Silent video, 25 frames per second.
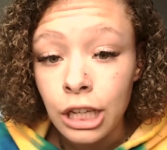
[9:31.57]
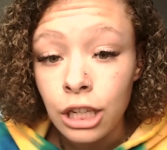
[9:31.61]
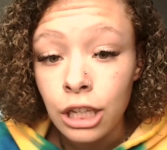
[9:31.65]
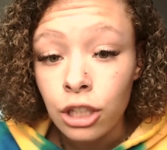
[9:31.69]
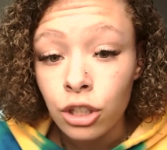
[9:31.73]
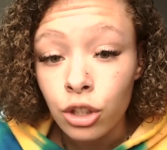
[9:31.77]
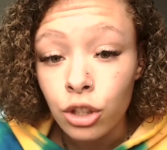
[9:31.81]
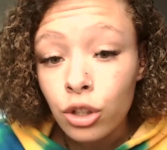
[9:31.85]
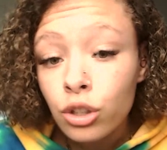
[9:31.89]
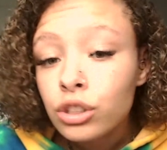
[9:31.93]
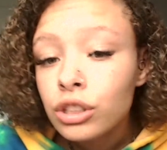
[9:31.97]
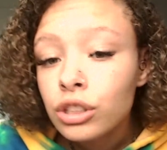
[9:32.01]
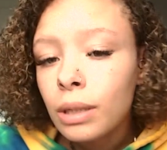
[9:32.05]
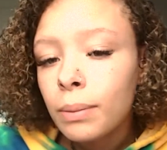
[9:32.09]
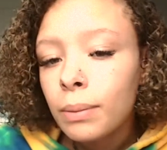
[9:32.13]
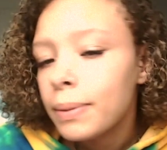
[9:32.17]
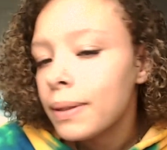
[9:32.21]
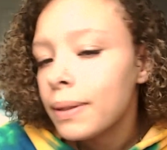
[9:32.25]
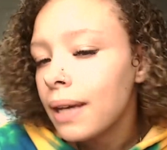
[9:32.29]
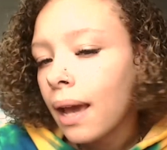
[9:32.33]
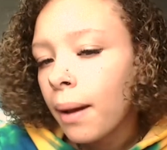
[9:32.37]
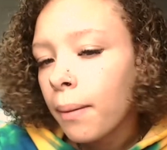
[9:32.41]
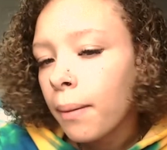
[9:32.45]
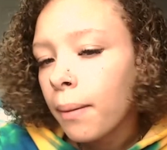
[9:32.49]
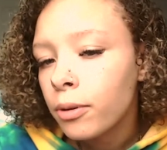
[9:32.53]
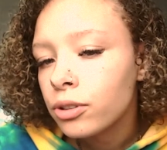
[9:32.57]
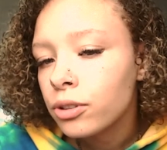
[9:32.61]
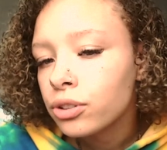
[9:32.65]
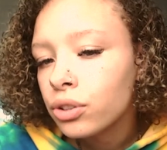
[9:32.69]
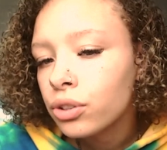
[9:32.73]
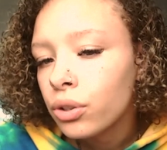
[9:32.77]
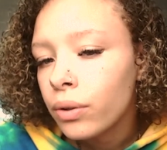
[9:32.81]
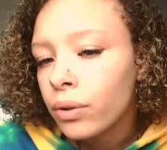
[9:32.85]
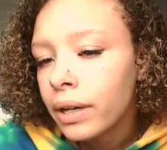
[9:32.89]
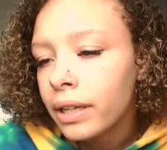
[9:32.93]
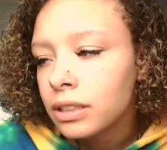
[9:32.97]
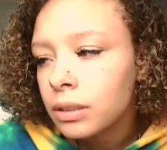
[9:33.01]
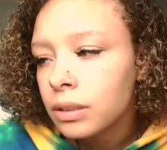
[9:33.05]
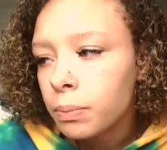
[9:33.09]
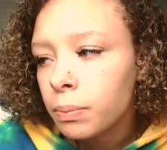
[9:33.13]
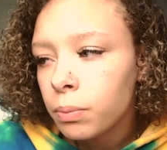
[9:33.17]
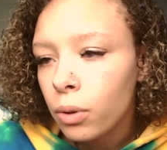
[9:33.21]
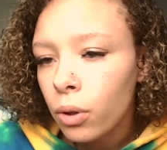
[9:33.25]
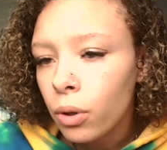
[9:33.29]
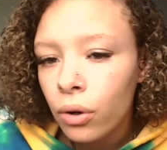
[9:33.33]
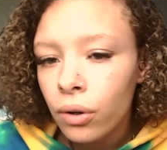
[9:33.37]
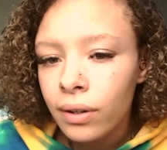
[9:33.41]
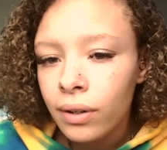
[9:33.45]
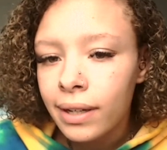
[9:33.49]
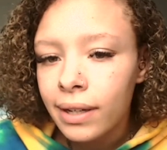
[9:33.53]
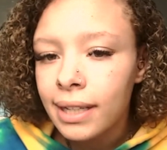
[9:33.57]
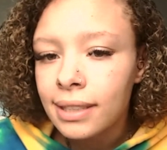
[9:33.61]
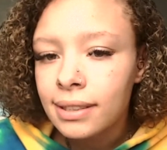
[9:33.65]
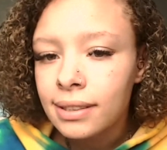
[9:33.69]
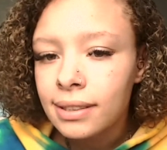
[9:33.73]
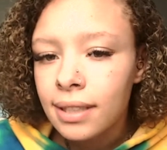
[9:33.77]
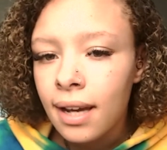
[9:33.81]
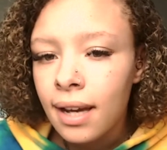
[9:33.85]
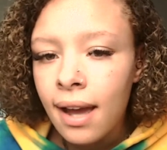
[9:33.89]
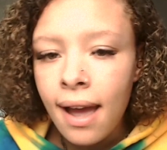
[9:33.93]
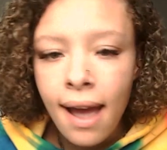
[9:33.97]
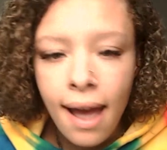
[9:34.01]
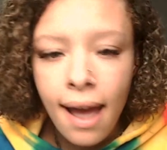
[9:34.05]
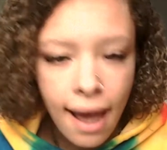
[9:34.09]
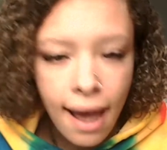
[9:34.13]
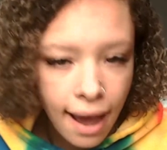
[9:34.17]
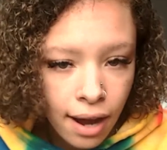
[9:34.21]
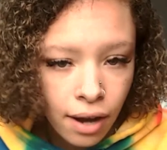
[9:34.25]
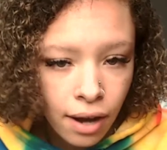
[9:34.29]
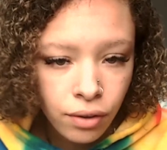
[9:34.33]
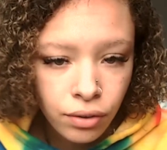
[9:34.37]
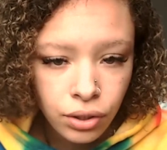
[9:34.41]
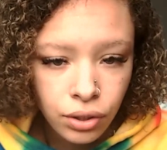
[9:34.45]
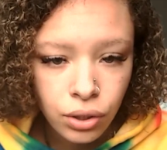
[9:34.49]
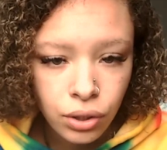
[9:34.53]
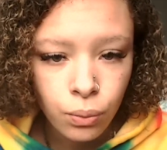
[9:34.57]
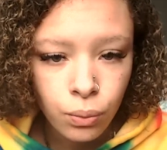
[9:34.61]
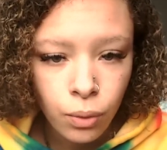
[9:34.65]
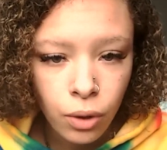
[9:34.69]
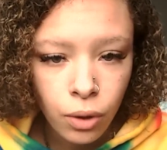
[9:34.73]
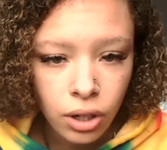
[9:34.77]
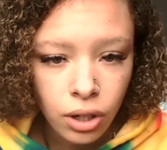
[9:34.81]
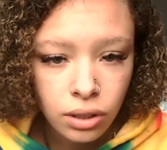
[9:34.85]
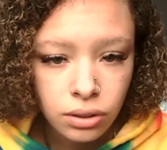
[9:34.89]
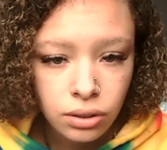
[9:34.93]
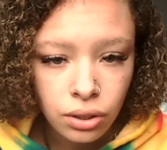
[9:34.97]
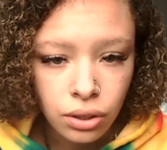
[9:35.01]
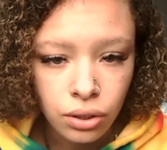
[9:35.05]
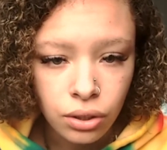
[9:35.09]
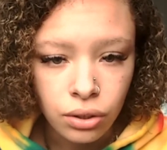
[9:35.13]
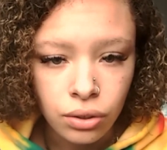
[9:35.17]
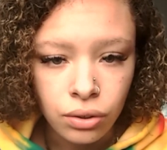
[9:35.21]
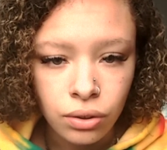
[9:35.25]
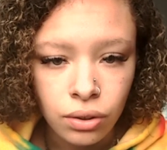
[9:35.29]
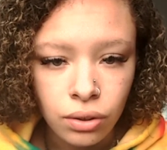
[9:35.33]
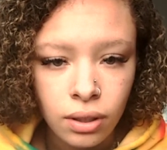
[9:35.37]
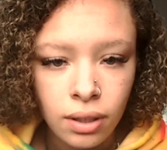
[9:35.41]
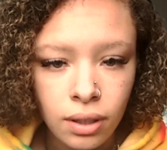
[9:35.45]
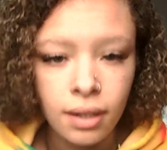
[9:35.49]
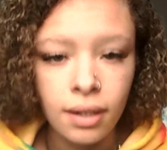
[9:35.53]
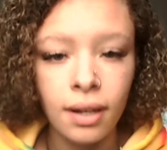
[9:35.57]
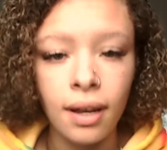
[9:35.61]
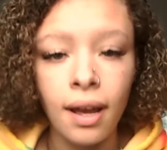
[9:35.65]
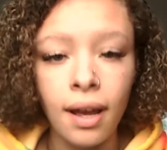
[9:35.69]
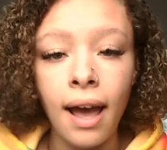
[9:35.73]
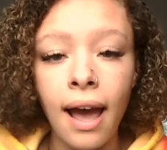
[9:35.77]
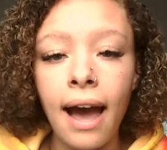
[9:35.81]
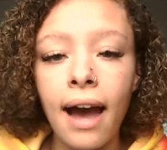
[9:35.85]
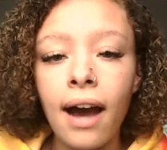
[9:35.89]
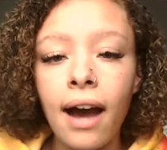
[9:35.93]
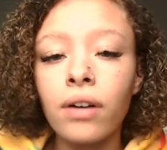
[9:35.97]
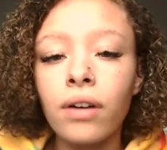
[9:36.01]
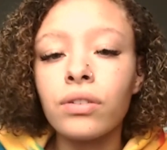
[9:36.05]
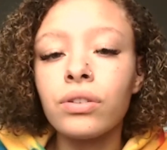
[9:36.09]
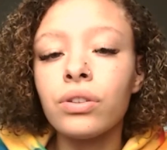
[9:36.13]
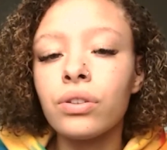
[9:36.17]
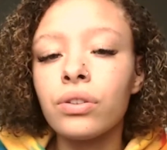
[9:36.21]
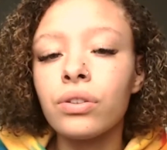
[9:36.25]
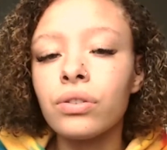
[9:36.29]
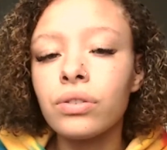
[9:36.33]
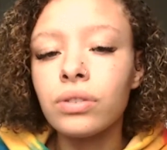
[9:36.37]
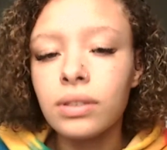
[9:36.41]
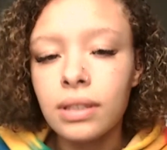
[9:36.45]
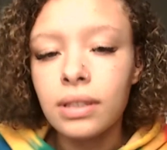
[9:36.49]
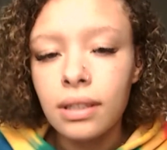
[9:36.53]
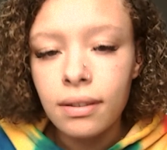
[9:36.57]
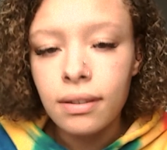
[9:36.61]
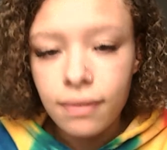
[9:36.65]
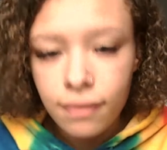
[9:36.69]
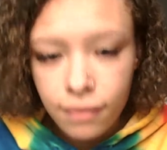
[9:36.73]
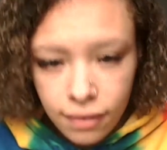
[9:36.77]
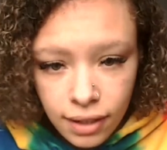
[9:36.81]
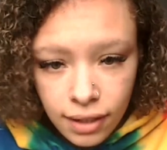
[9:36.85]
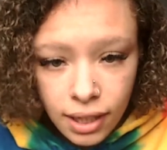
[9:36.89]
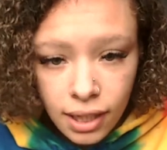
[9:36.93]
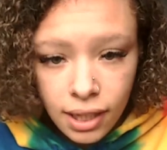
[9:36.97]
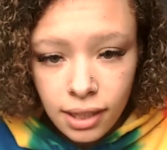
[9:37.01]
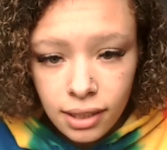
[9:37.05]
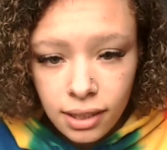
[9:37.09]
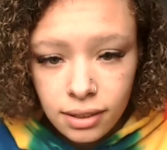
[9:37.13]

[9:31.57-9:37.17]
you should be able to explore it how you want to, how you see fit.